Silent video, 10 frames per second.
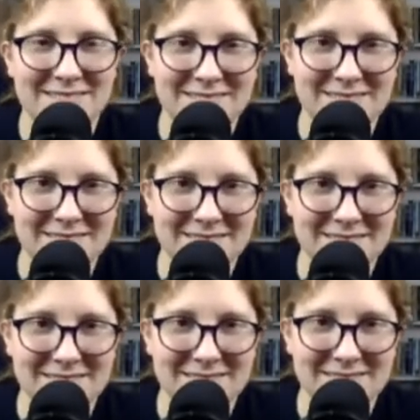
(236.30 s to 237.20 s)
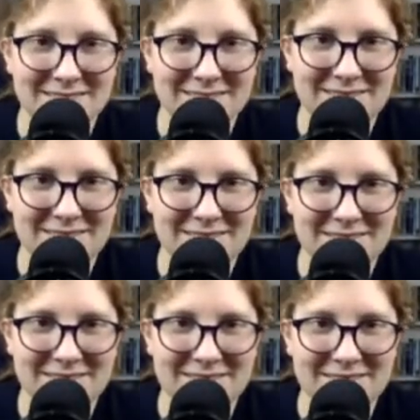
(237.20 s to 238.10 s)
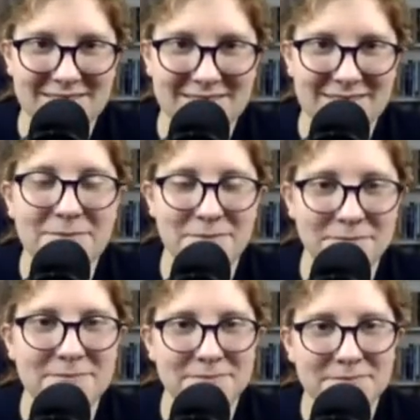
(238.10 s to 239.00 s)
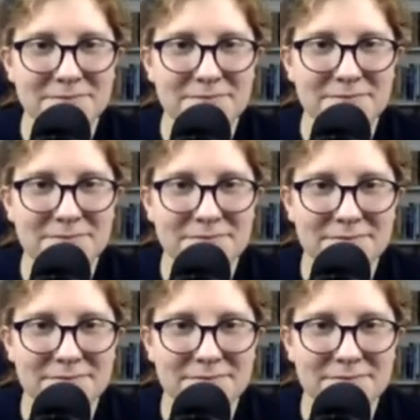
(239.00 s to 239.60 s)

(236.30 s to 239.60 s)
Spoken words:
The person shown says nothing.